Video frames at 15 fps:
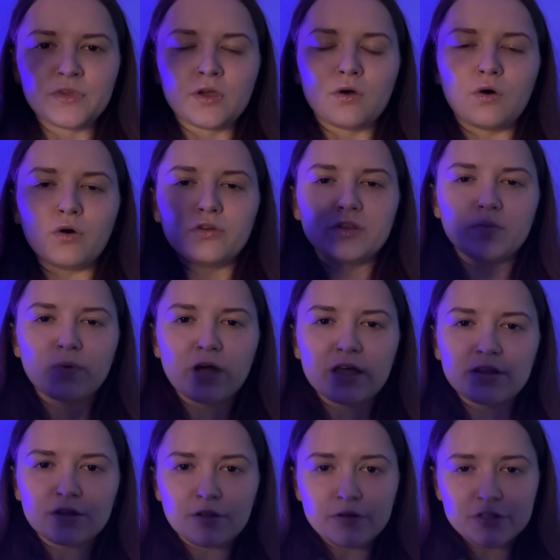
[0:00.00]
Hold the
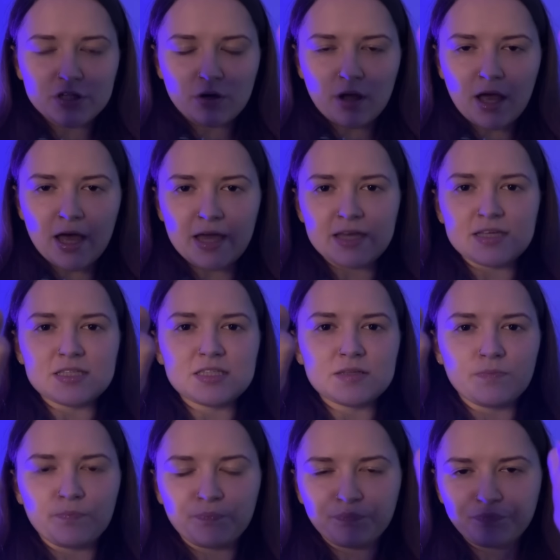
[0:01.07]
breath. Close your eyes.
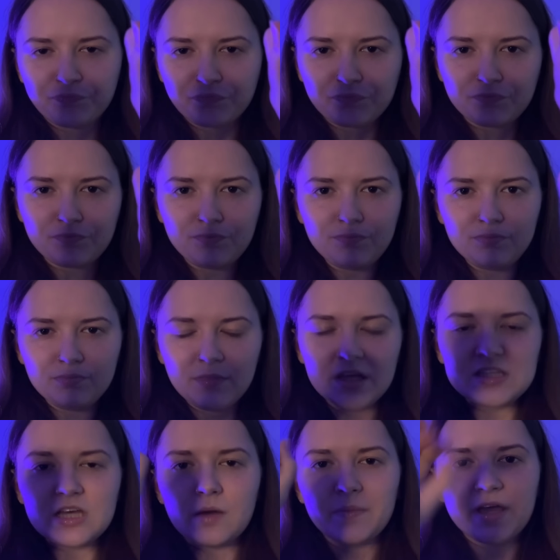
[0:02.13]

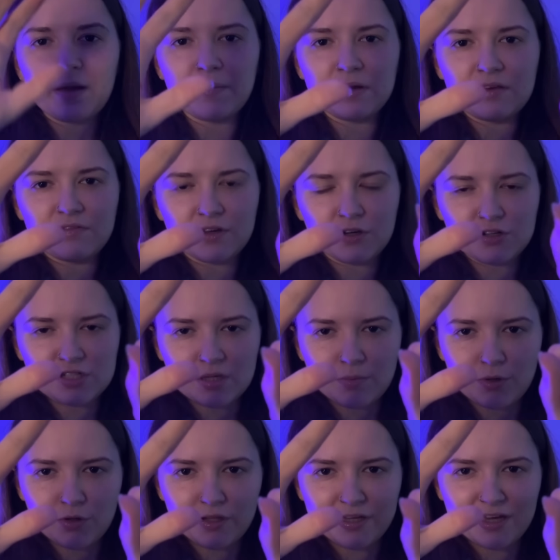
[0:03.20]
Tell me how many fingers I'm
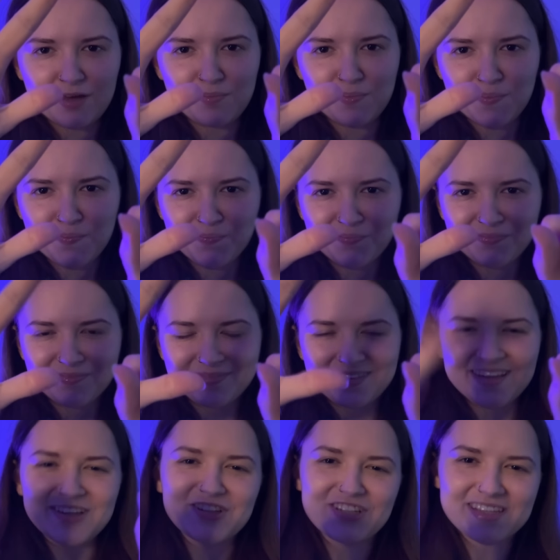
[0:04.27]
holding up.
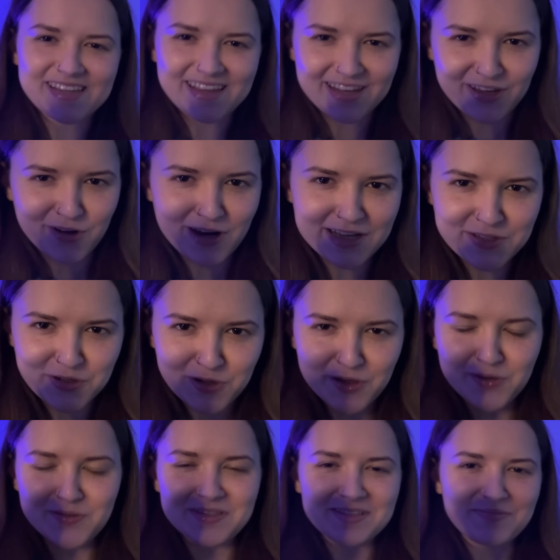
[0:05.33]
Just kidding, your eyes are
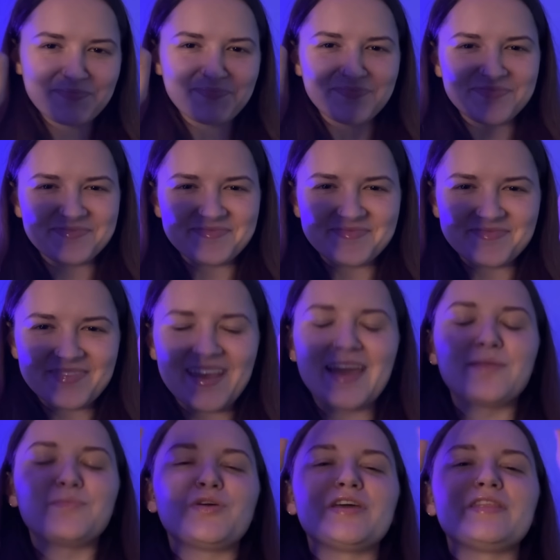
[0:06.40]
closed.
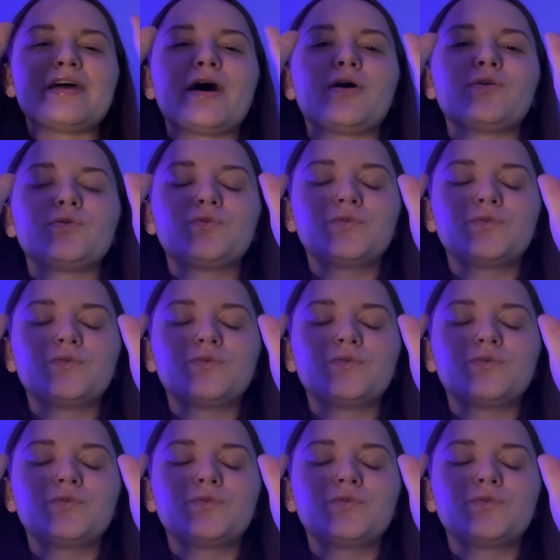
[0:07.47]
And breathe out.